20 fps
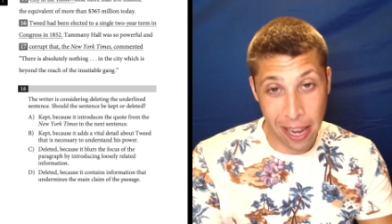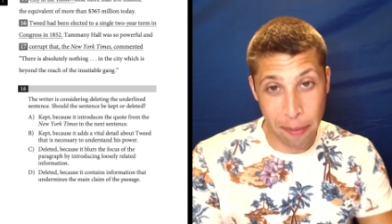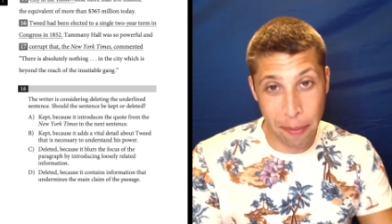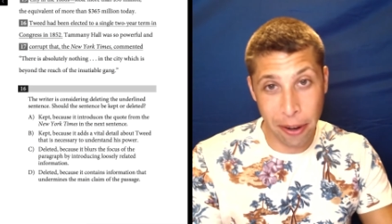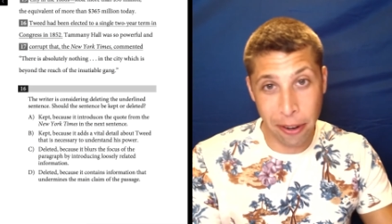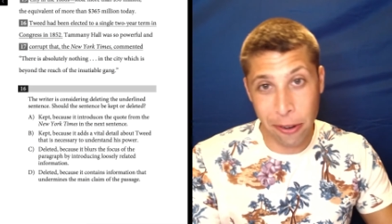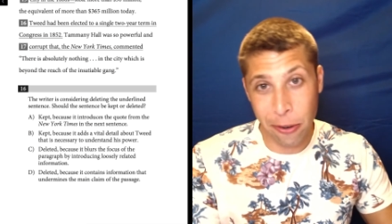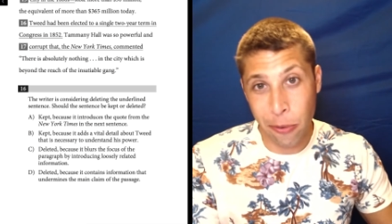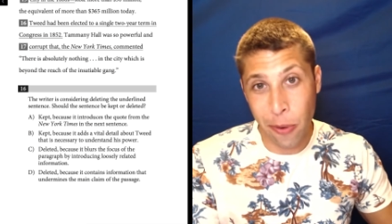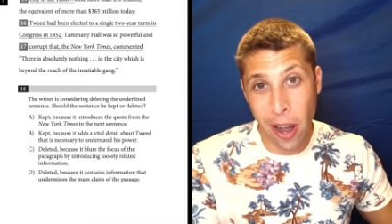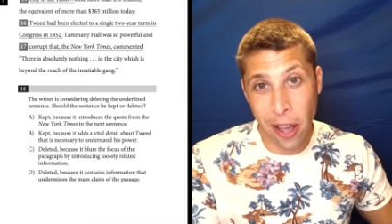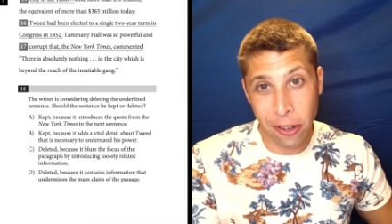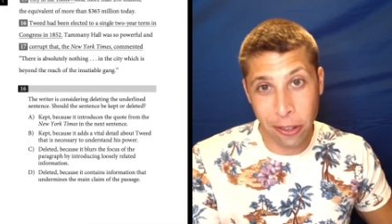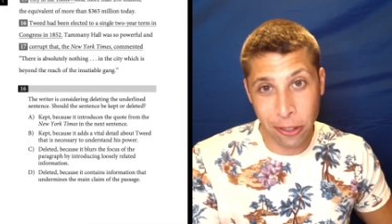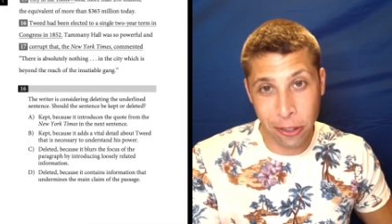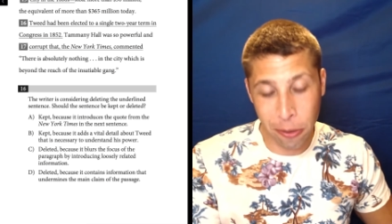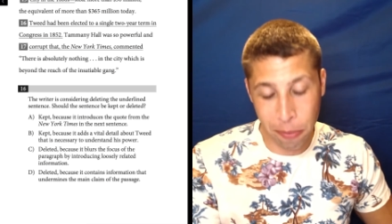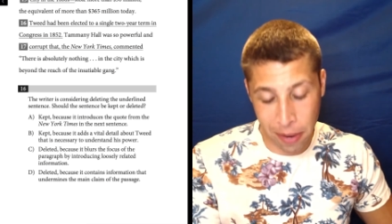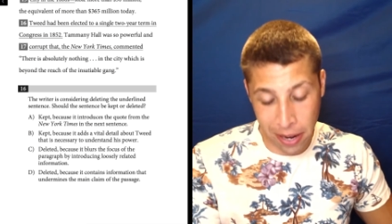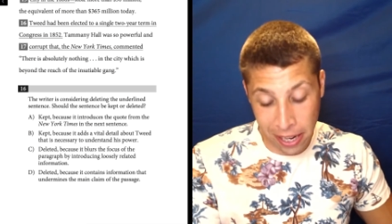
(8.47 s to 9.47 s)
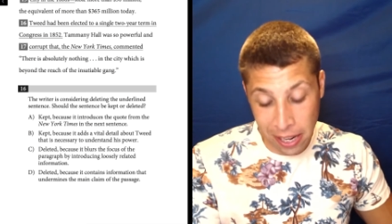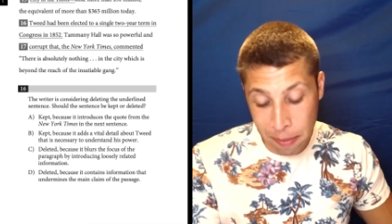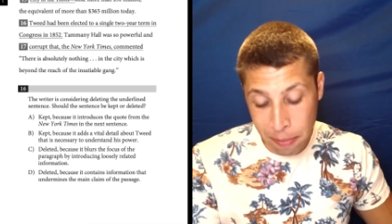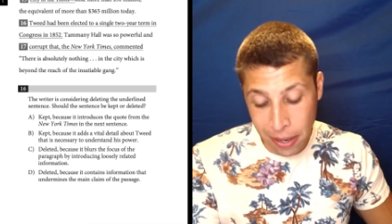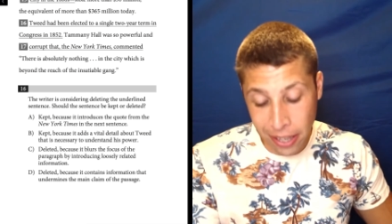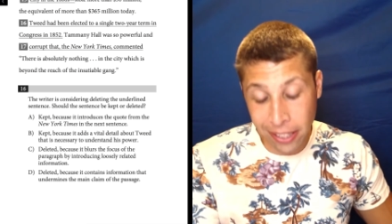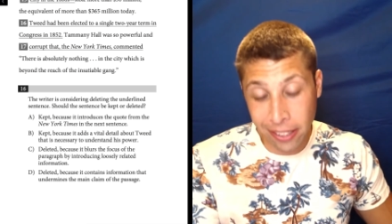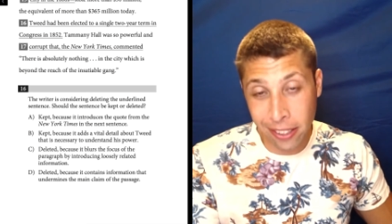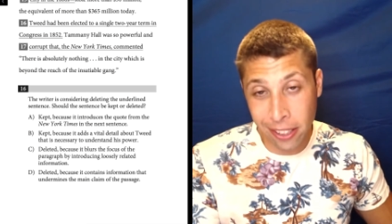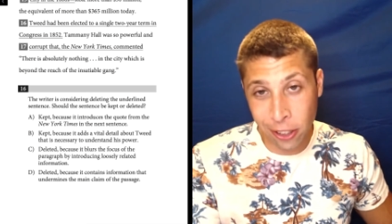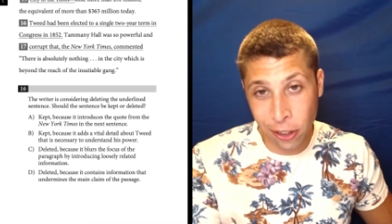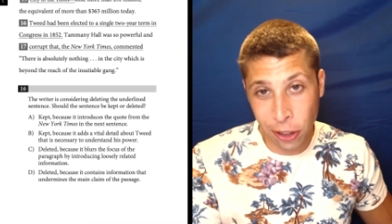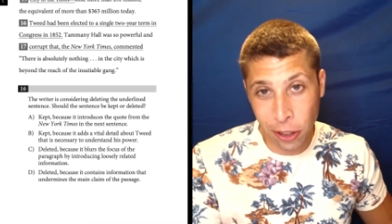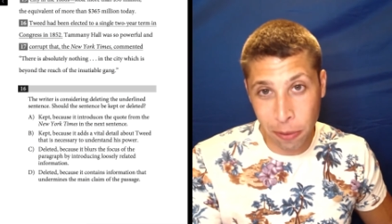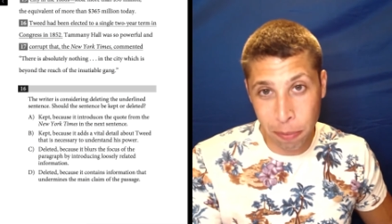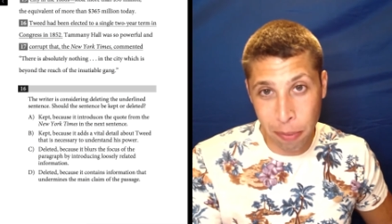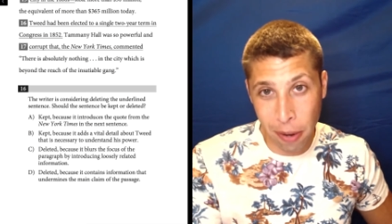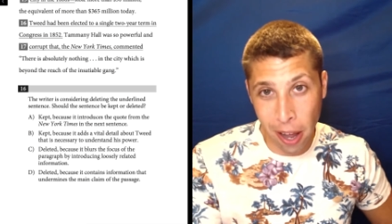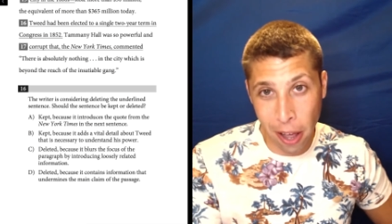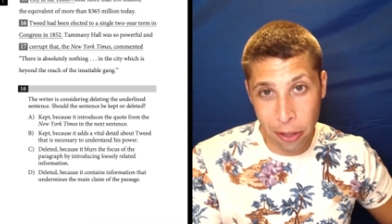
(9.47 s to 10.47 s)
I don't know why there's so many, but it shouldn't
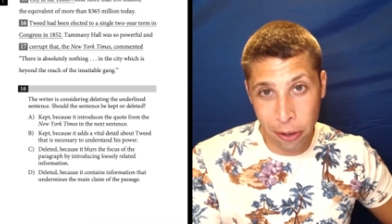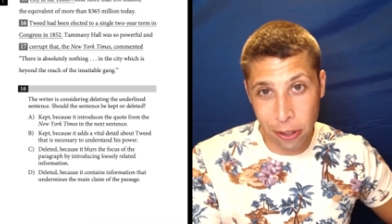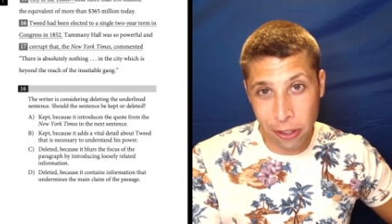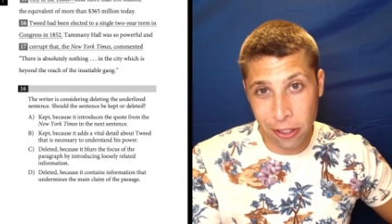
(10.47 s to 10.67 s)
bother us.